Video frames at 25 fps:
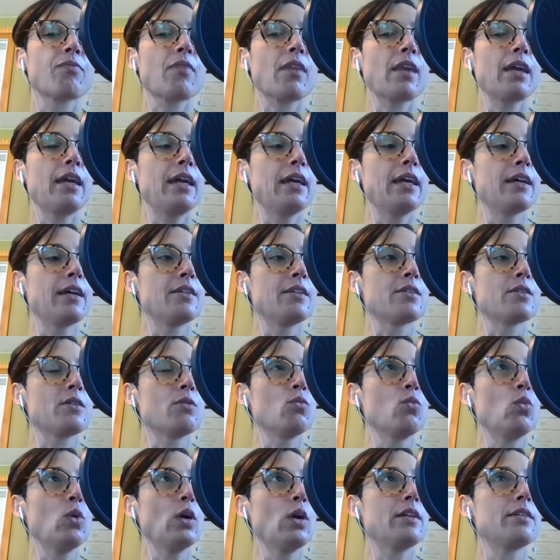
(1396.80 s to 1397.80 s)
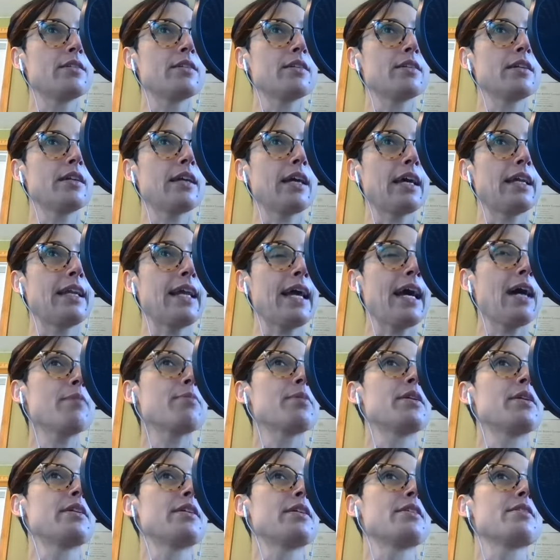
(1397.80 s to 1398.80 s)
And what had
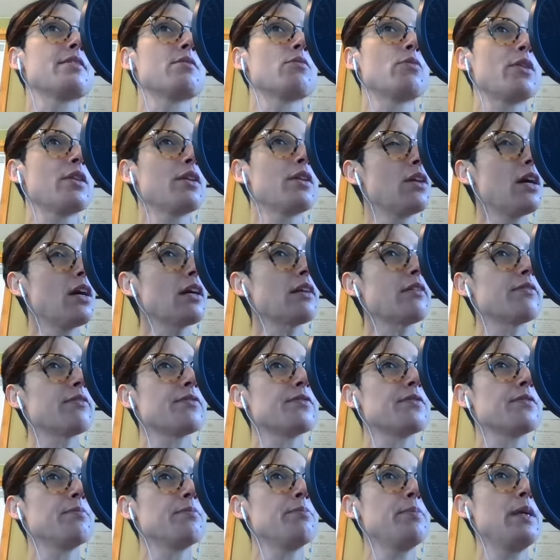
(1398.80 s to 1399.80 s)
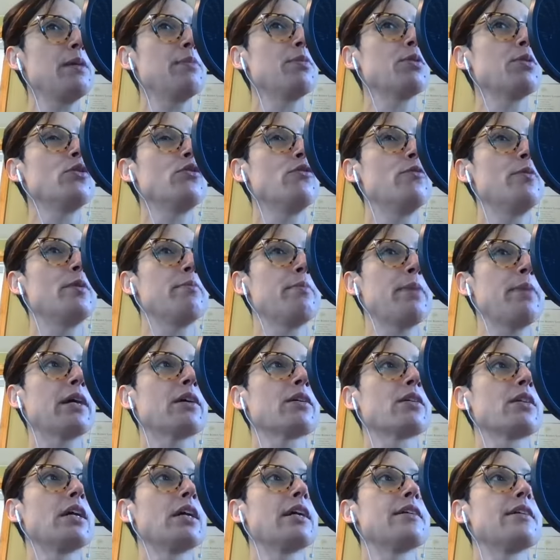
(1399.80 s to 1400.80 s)
happened is, with a lot of people who've been
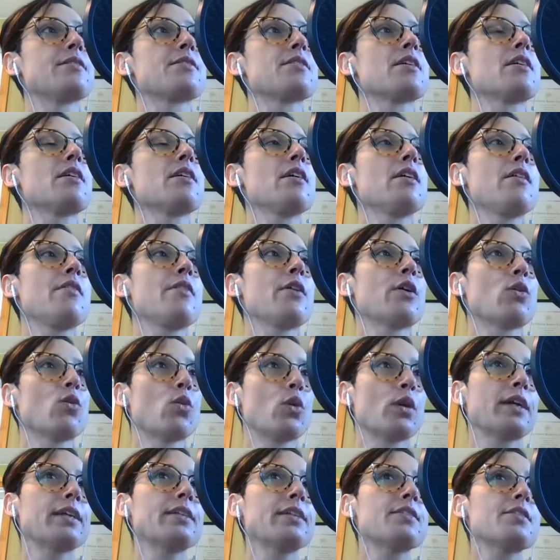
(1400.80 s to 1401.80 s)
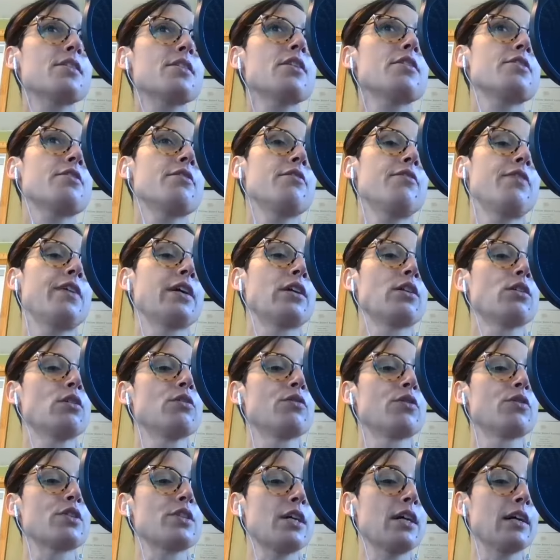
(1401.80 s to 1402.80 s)
paralyzed their organs start to fail
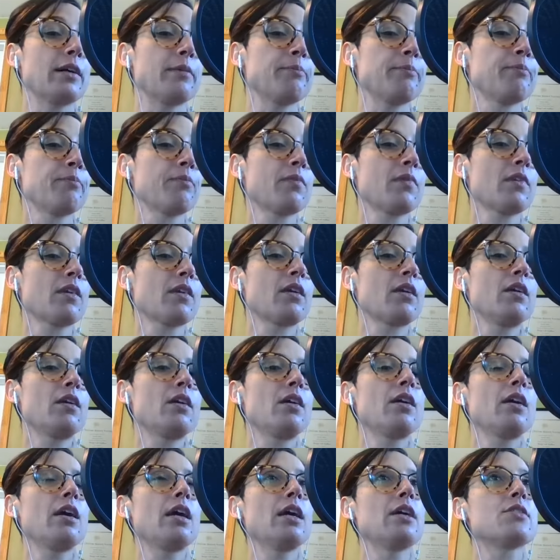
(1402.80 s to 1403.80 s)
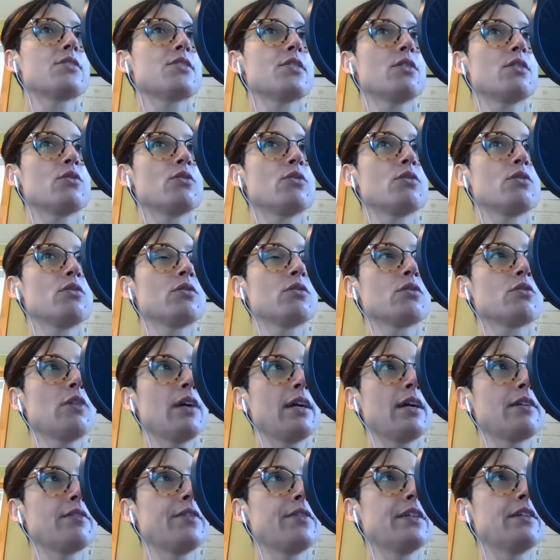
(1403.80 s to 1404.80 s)
over time. Mm. And so
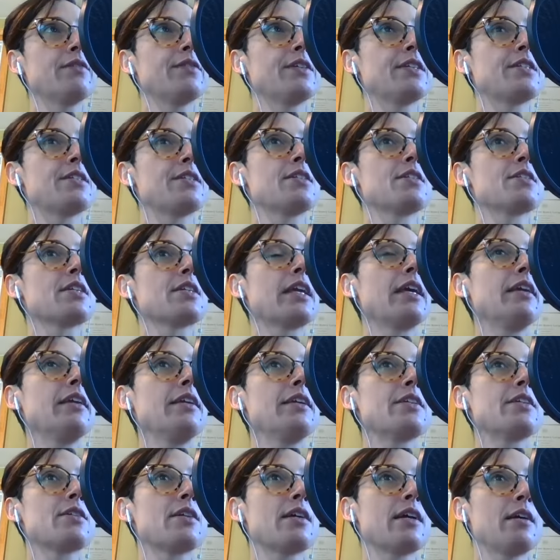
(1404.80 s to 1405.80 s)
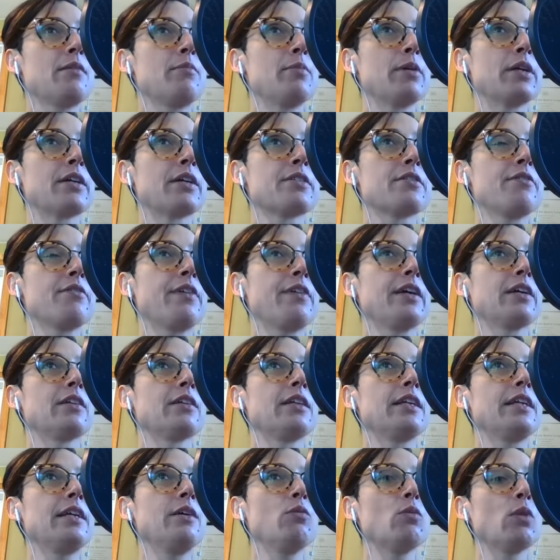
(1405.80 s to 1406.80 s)
Craig Vetovitz's kidneys had begun to fail, and
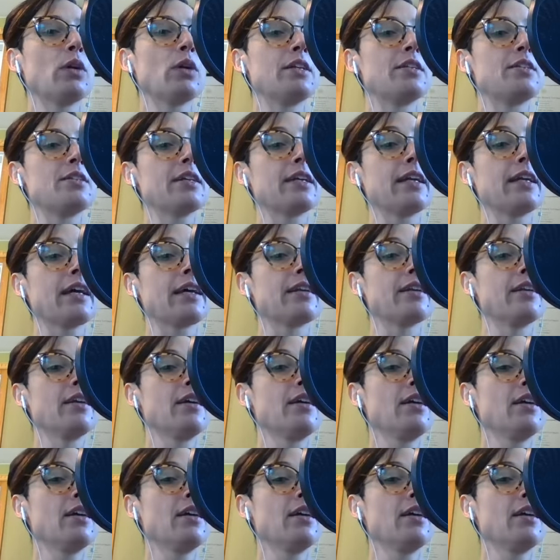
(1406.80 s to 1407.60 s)
he wanted to get